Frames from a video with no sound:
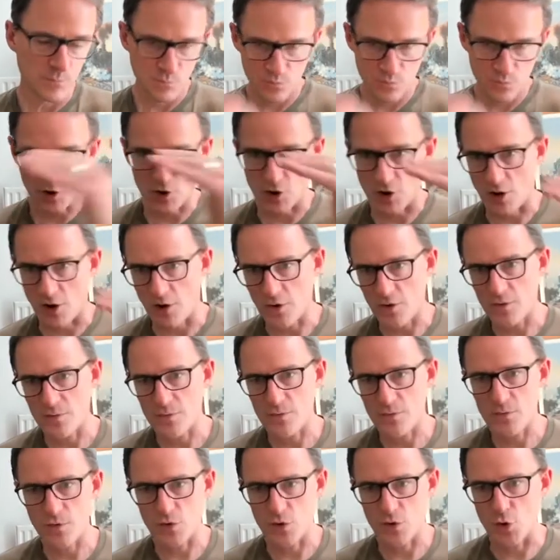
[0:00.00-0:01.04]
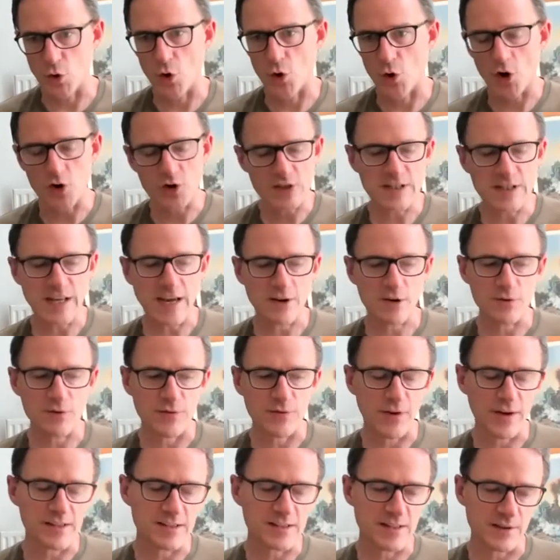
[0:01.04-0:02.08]
you know, you're not
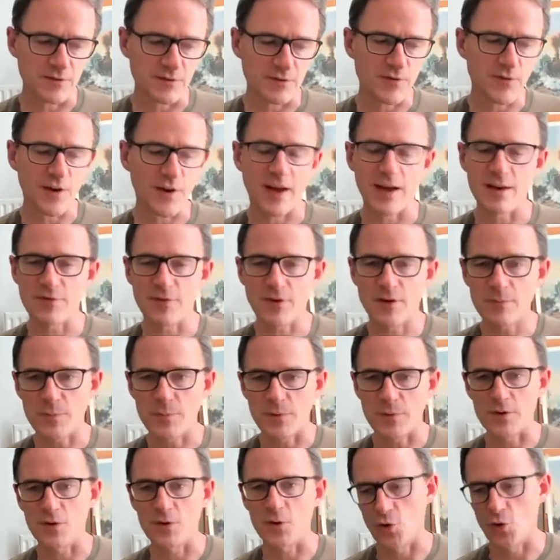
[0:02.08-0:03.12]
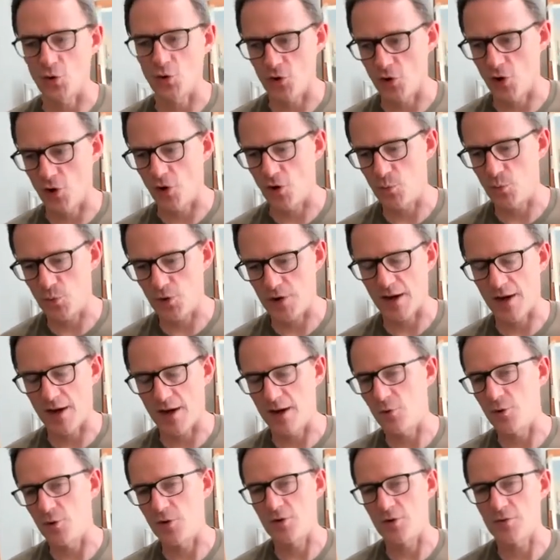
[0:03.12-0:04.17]
sacrificing flavor, but you're not putting
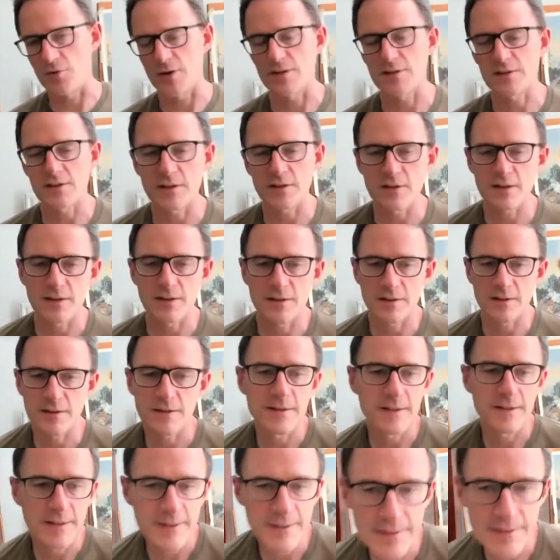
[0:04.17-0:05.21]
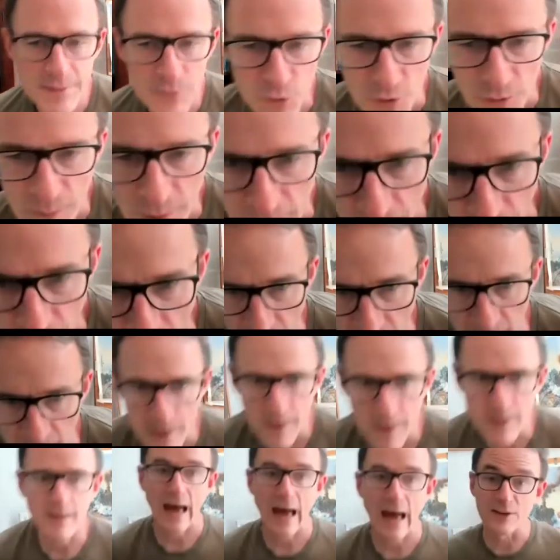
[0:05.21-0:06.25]
anyone at risk.
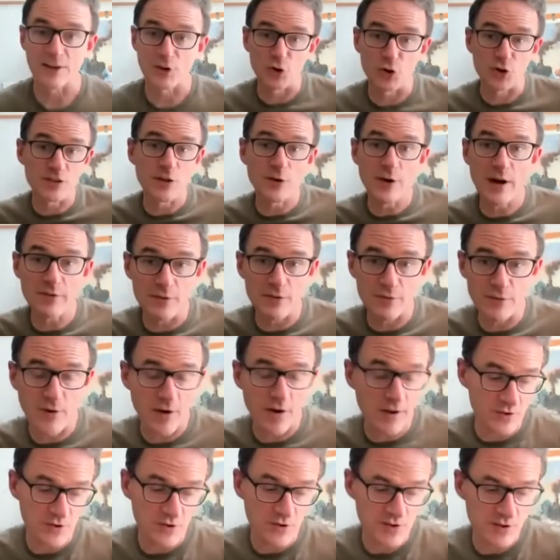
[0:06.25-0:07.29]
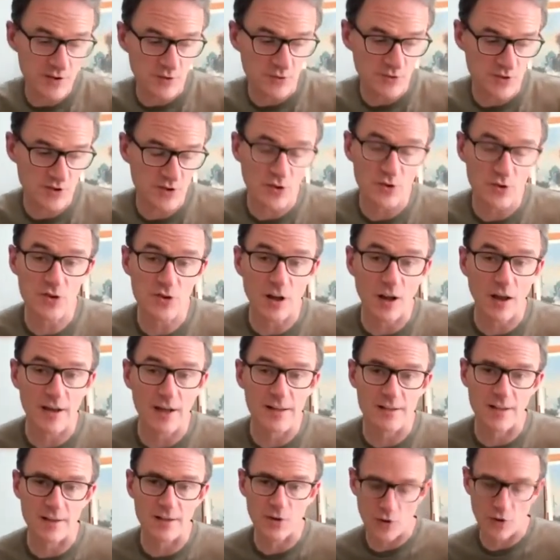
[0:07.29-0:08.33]
And you're still having fun. You're still
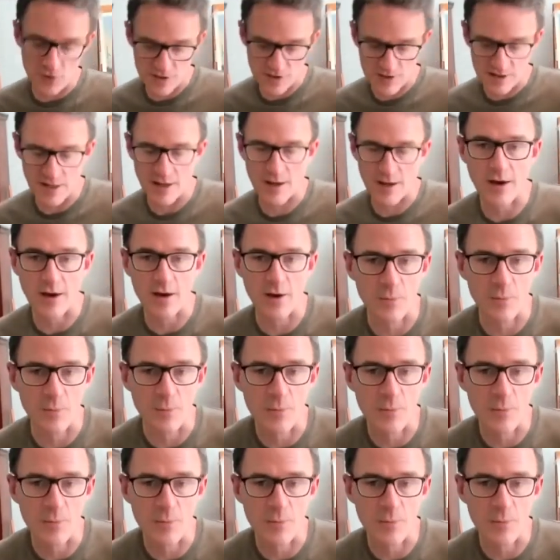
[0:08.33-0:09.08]
socializing. You're not sitting at home,